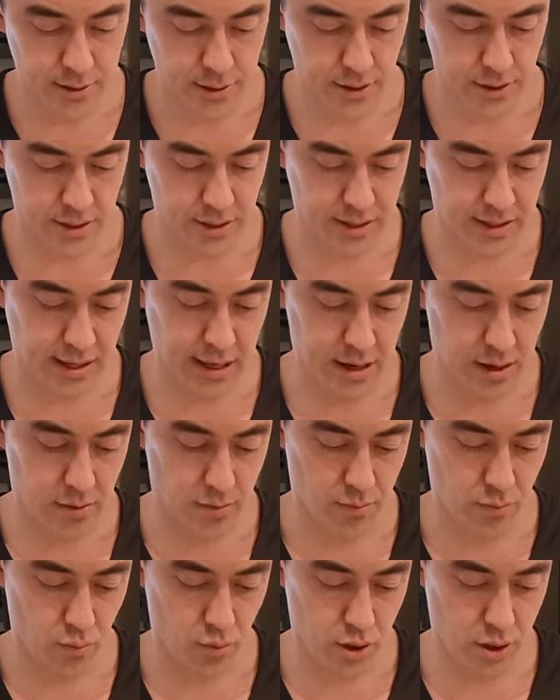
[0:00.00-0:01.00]
So I just count
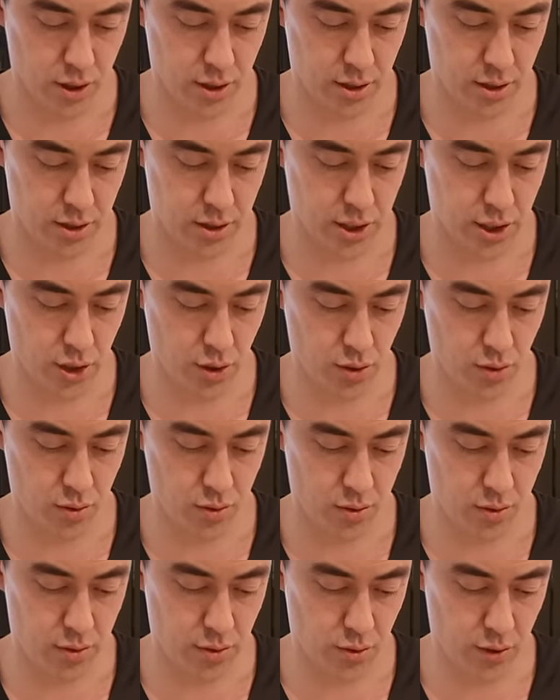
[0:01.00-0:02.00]
one,
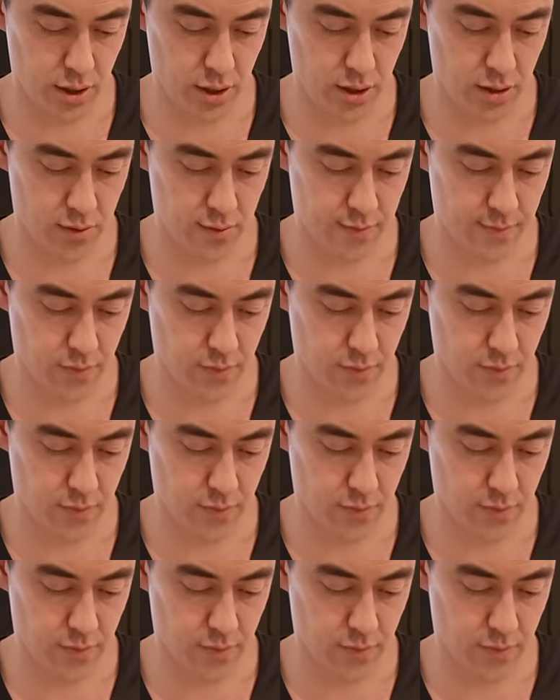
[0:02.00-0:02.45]
two, three,